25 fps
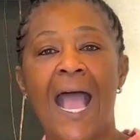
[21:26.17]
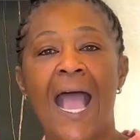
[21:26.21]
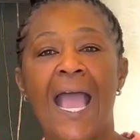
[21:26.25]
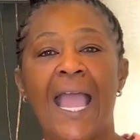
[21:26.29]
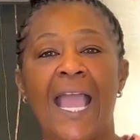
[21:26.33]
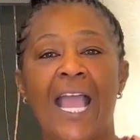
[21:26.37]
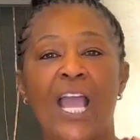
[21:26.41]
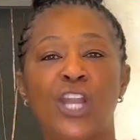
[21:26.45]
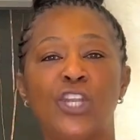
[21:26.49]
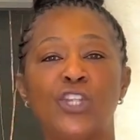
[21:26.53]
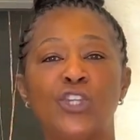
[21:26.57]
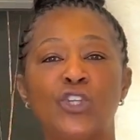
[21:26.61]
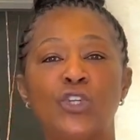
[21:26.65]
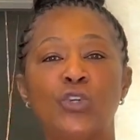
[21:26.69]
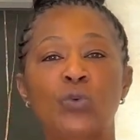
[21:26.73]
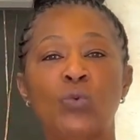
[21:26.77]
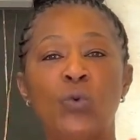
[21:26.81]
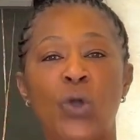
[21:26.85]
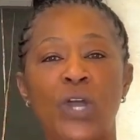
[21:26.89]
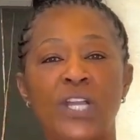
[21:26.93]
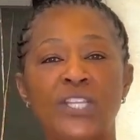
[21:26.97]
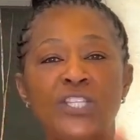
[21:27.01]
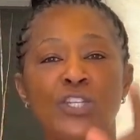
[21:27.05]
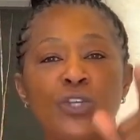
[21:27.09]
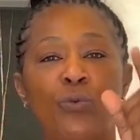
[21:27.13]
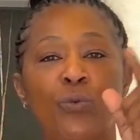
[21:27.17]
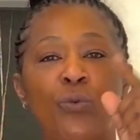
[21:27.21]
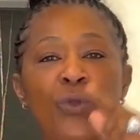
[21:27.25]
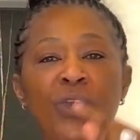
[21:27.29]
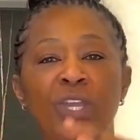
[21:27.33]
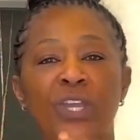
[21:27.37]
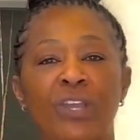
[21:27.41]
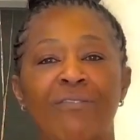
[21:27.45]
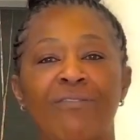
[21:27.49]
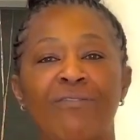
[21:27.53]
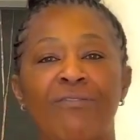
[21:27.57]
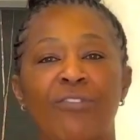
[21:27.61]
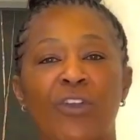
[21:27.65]
and you want to
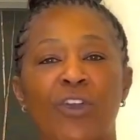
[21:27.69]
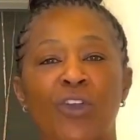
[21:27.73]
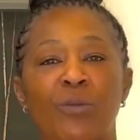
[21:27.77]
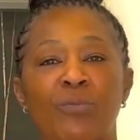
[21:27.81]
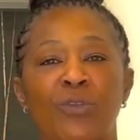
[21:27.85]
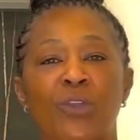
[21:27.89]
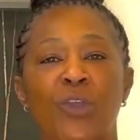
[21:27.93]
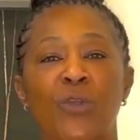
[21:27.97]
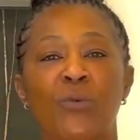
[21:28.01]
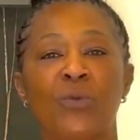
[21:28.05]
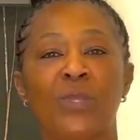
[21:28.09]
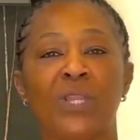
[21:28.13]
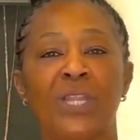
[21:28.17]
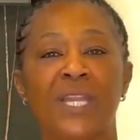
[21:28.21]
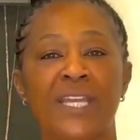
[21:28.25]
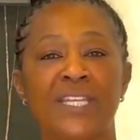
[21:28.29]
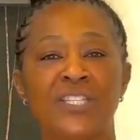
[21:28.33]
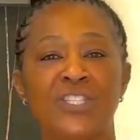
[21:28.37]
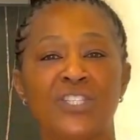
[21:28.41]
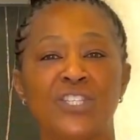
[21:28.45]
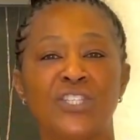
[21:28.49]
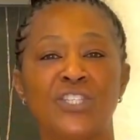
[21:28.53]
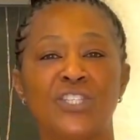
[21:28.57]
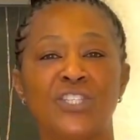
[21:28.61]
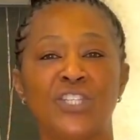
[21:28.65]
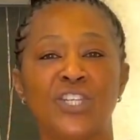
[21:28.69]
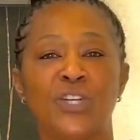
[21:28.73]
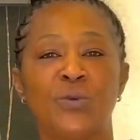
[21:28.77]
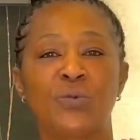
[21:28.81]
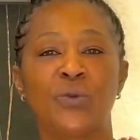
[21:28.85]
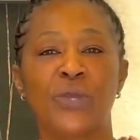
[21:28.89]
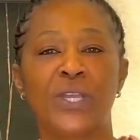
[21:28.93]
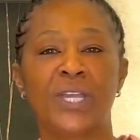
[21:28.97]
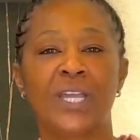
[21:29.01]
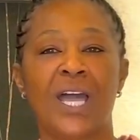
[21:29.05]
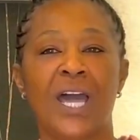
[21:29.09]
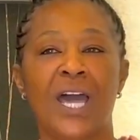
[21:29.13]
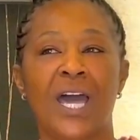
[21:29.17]
reaffirm your relationship
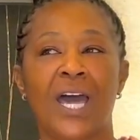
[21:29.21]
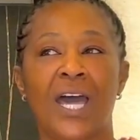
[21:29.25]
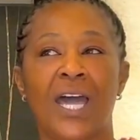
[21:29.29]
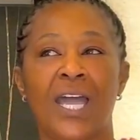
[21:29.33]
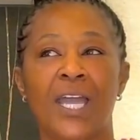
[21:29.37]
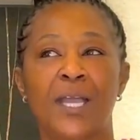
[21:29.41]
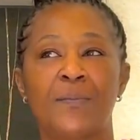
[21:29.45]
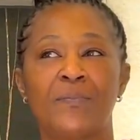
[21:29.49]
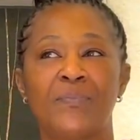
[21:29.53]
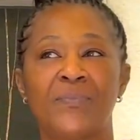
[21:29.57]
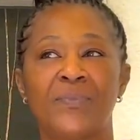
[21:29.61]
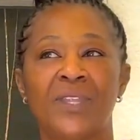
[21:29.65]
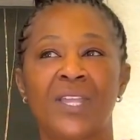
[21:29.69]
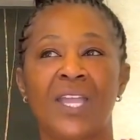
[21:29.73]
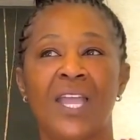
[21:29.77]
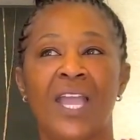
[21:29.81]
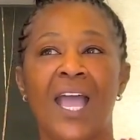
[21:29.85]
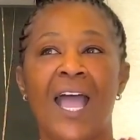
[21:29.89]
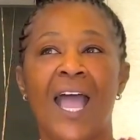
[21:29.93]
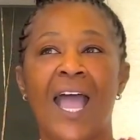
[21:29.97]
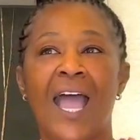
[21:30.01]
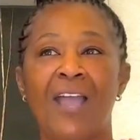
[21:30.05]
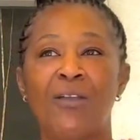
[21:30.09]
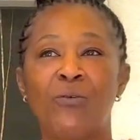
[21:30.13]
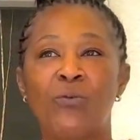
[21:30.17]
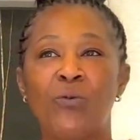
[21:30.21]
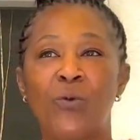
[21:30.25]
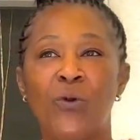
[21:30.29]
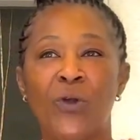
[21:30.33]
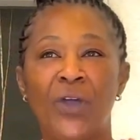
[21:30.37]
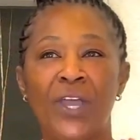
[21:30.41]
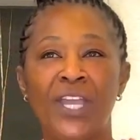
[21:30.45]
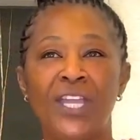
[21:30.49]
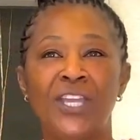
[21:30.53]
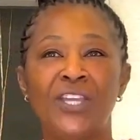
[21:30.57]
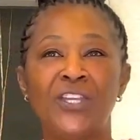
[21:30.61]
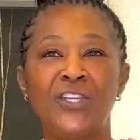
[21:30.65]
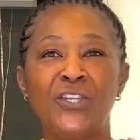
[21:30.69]
with God, I
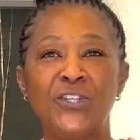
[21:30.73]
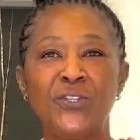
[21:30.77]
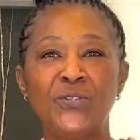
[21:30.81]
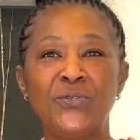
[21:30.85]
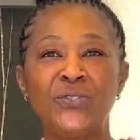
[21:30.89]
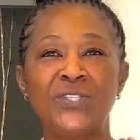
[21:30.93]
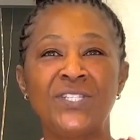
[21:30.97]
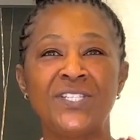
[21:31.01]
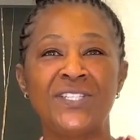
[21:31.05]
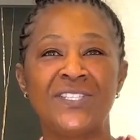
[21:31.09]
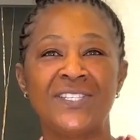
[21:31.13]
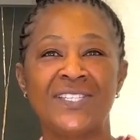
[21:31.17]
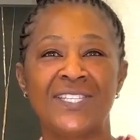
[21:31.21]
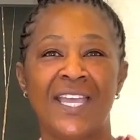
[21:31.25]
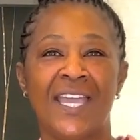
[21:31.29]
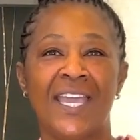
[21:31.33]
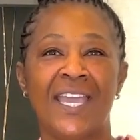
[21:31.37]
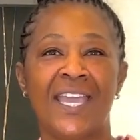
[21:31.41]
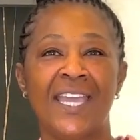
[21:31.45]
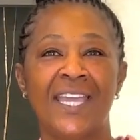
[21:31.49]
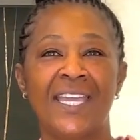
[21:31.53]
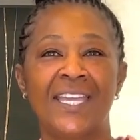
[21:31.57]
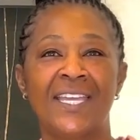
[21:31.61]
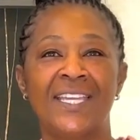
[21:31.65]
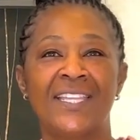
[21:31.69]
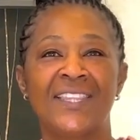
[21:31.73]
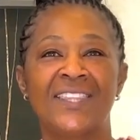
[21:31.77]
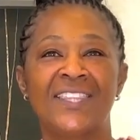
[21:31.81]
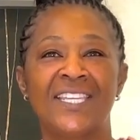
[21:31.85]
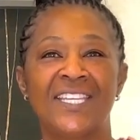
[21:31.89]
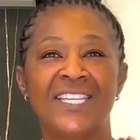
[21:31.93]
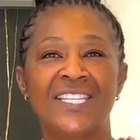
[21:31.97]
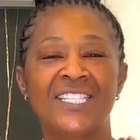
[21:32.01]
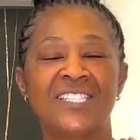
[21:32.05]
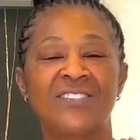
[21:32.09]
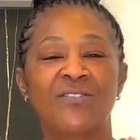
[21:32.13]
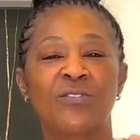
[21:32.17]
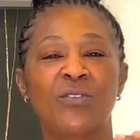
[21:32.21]
want you to say
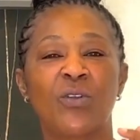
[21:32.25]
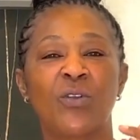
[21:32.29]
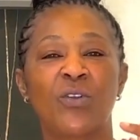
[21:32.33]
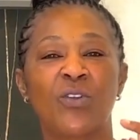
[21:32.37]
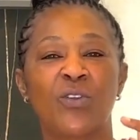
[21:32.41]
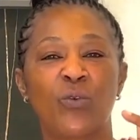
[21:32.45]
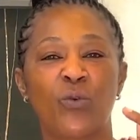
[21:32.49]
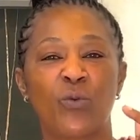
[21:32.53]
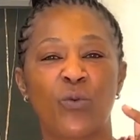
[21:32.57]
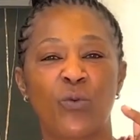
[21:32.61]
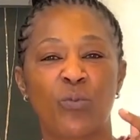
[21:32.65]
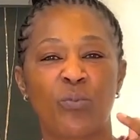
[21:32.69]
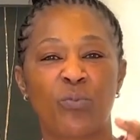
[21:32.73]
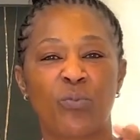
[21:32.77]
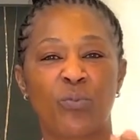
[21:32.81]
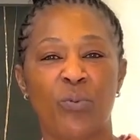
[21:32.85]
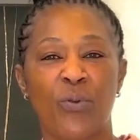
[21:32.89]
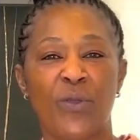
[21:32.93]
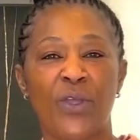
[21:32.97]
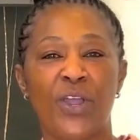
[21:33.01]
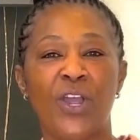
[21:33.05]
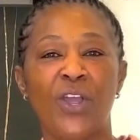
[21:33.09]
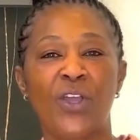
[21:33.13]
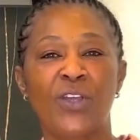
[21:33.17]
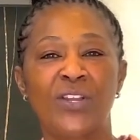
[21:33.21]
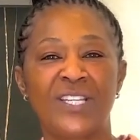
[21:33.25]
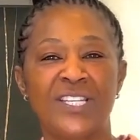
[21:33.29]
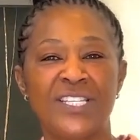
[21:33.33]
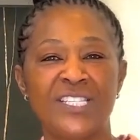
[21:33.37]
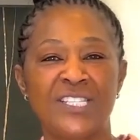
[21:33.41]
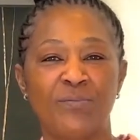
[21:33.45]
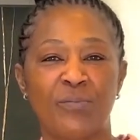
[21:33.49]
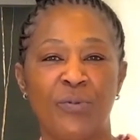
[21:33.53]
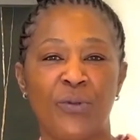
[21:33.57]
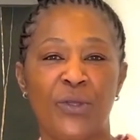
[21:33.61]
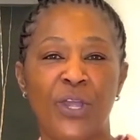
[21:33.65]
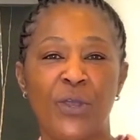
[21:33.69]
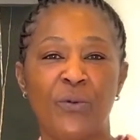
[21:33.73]
this
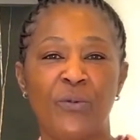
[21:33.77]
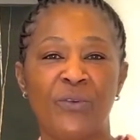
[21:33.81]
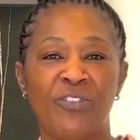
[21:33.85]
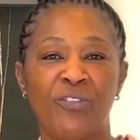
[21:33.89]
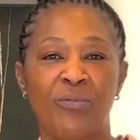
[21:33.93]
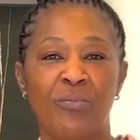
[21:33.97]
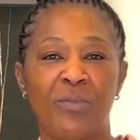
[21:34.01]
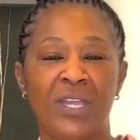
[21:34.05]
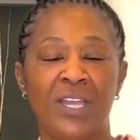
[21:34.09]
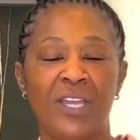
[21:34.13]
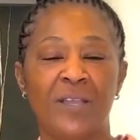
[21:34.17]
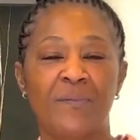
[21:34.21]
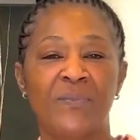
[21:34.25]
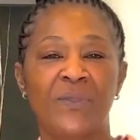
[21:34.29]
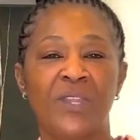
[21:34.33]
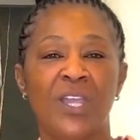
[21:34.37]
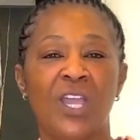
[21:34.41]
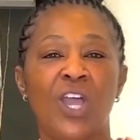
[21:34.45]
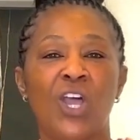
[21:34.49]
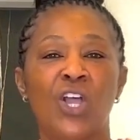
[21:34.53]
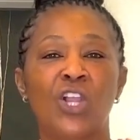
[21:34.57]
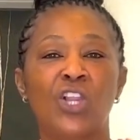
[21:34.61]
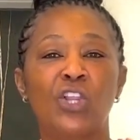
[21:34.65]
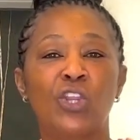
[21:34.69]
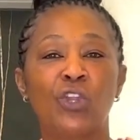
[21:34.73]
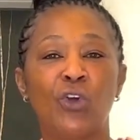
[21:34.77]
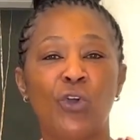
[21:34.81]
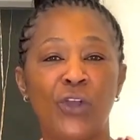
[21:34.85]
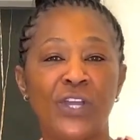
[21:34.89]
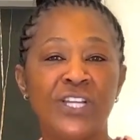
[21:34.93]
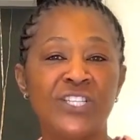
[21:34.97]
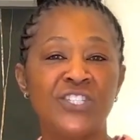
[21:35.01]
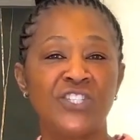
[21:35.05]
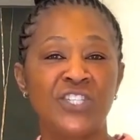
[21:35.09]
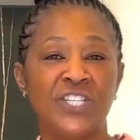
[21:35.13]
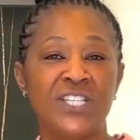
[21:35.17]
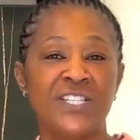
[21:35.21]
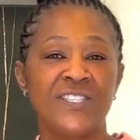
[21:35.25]
prayer with me.
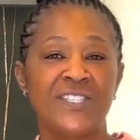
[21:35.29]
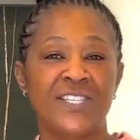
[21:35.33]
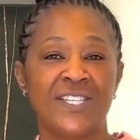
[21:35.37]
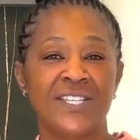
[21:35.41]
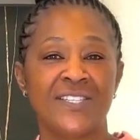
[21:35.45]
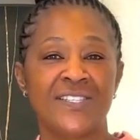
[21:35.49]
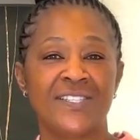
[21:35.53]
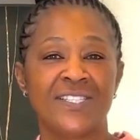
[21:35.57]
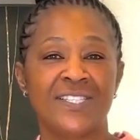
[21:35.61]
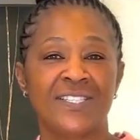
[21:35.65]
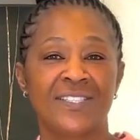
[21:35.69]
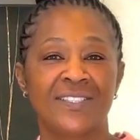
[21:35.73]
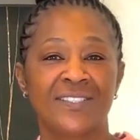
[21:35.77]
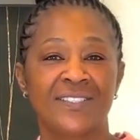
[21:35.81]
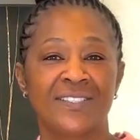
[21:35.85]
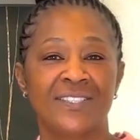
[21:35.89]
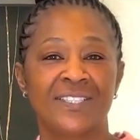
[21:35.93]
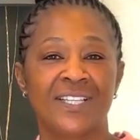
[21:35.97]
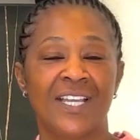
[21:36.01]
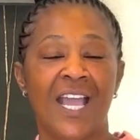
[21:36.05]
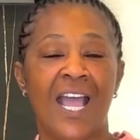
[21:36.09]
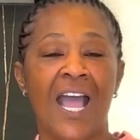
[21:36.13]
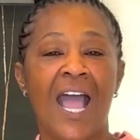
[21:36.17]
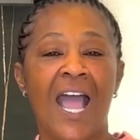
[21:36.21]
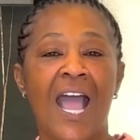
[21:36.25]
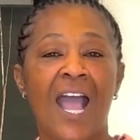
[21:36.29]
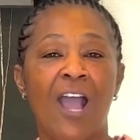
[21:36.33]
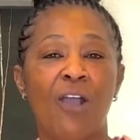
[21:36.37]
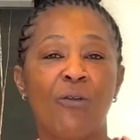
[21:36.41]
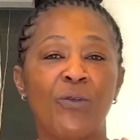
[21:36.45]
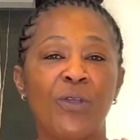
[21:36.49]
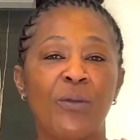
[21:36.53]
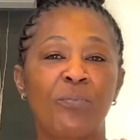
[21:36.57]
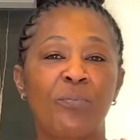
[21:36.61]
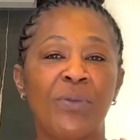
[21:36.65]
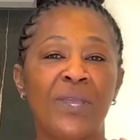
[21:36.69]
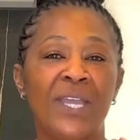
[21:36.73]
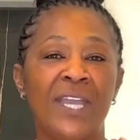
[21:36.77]
Lord Jesus, I
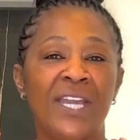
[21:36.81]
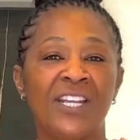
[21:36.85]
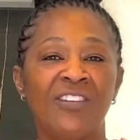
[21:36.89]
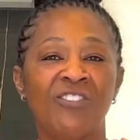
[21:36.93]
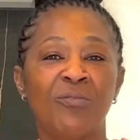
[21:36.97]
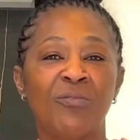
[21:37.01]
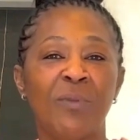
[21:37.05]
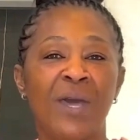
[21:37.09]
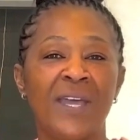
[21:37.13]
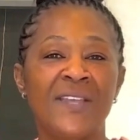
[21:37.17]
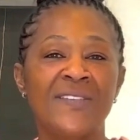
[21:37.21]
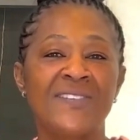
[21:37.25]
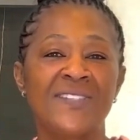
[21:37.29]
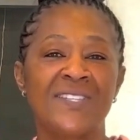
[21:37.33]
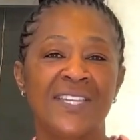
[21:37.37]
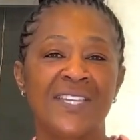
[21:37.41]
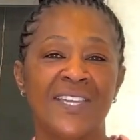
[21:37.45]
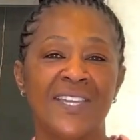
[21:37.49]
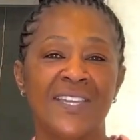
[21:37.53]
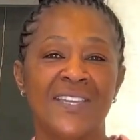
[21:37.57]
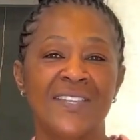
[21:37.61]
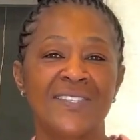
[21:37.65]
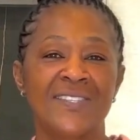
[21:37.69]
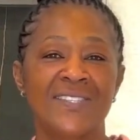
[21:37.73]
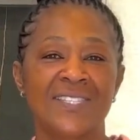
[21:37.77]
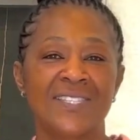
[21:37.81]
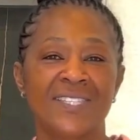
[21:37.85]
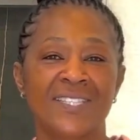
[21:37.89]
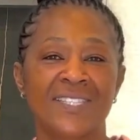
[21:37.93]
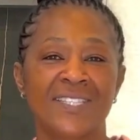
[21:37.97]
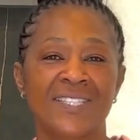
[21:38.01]
repent of my sins.